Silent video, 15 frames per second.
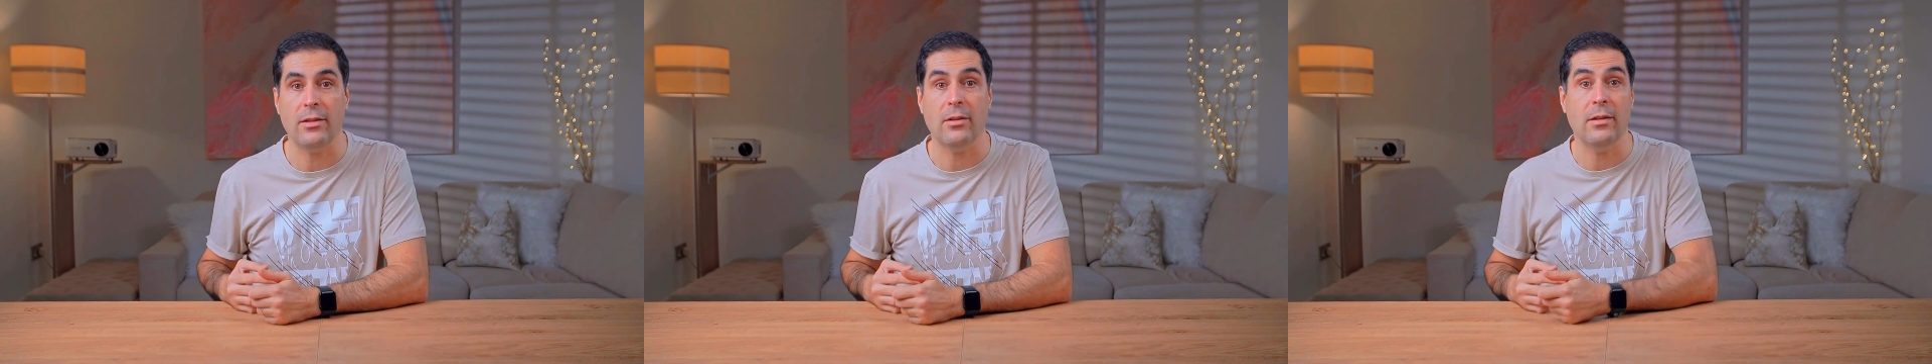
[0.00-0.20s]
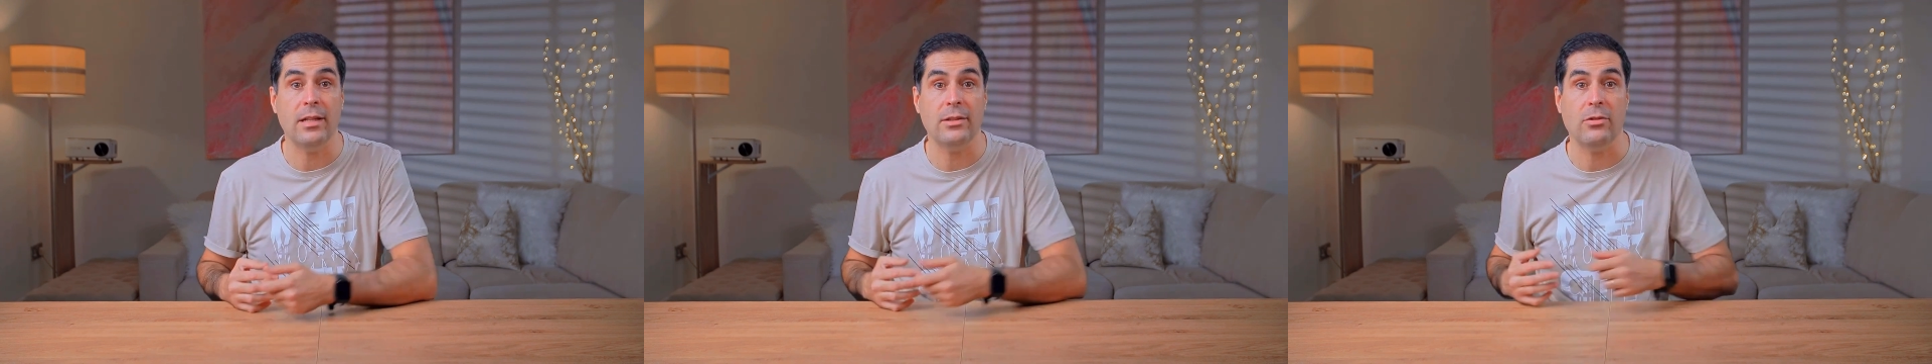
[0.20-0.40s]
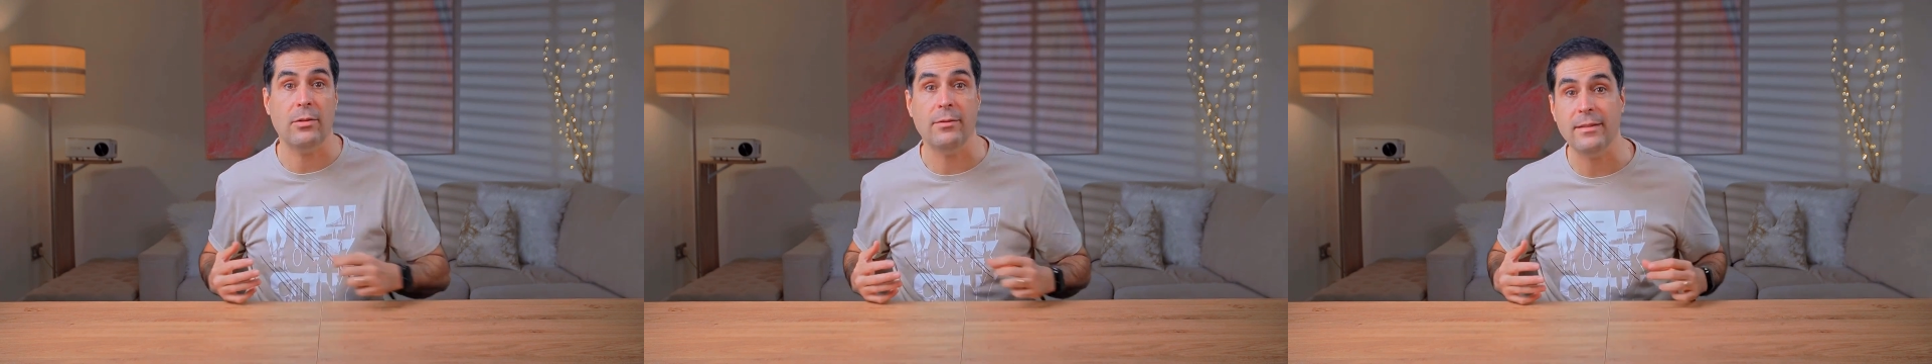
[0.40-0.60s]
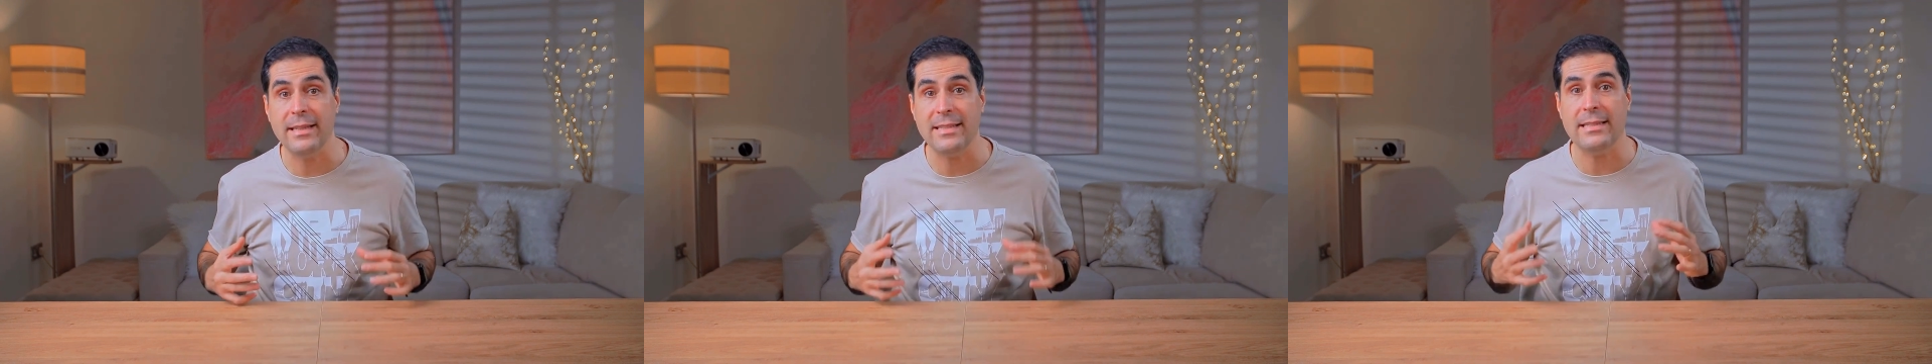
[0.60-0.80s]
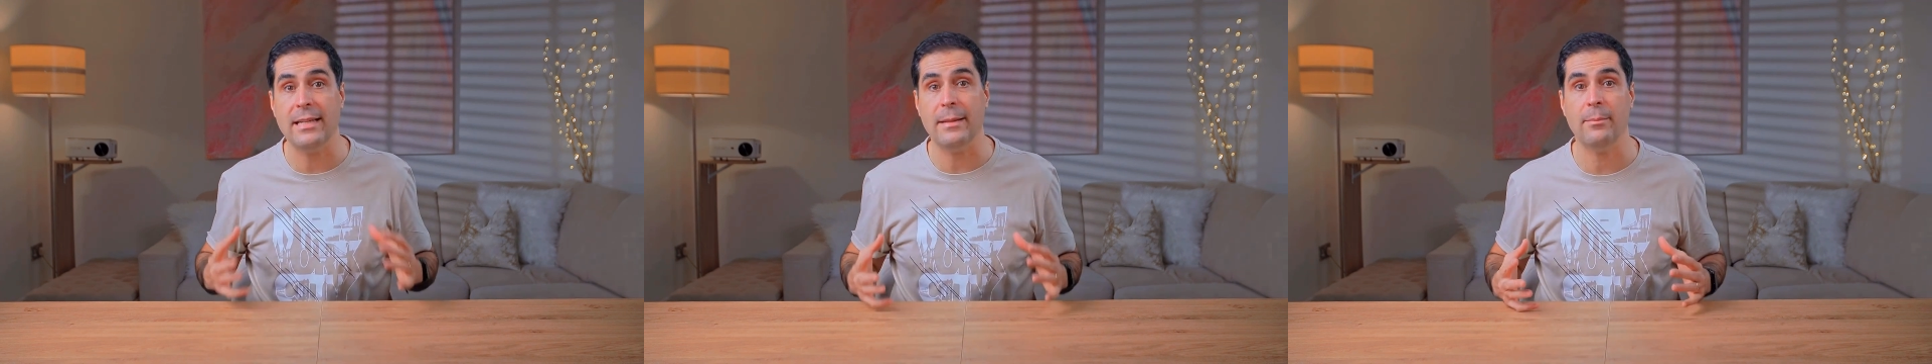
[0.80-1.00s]
You need to
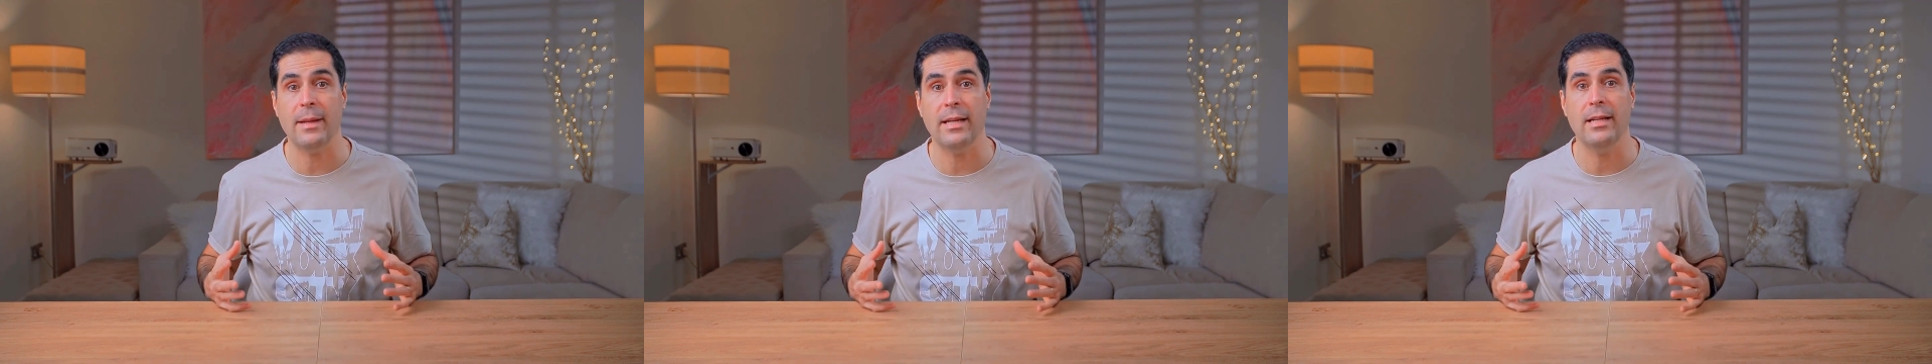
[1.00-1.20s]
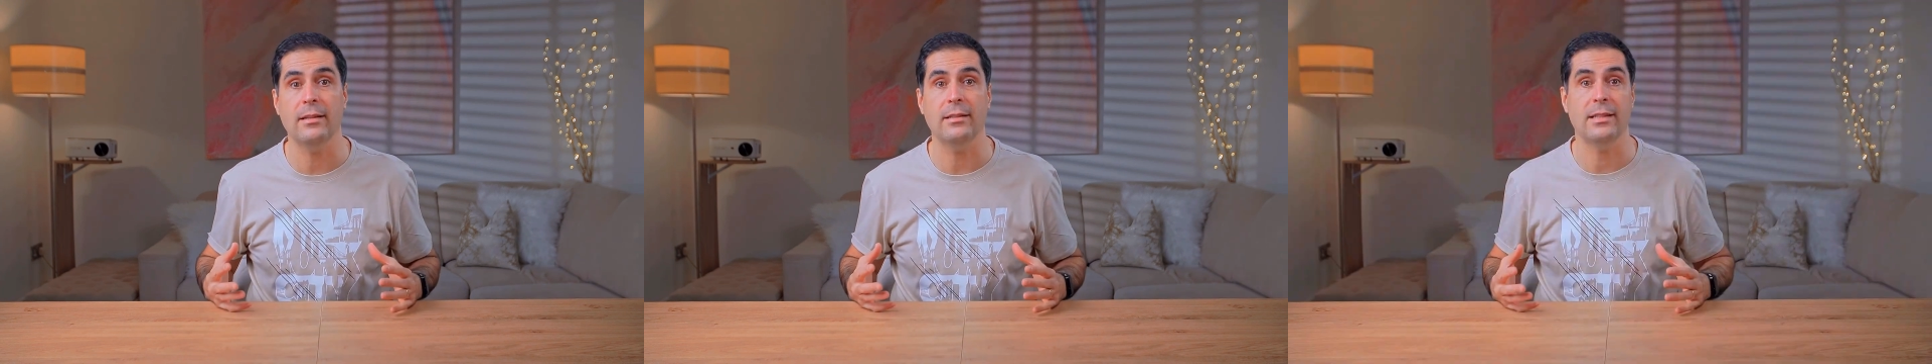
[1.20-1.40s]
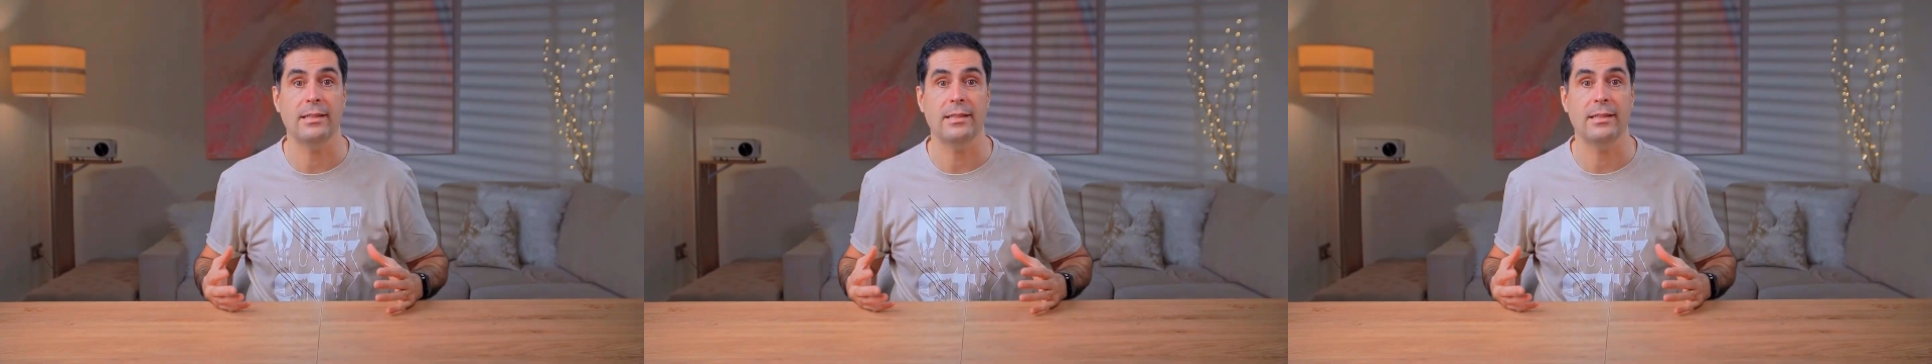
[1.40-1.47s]
invest some money on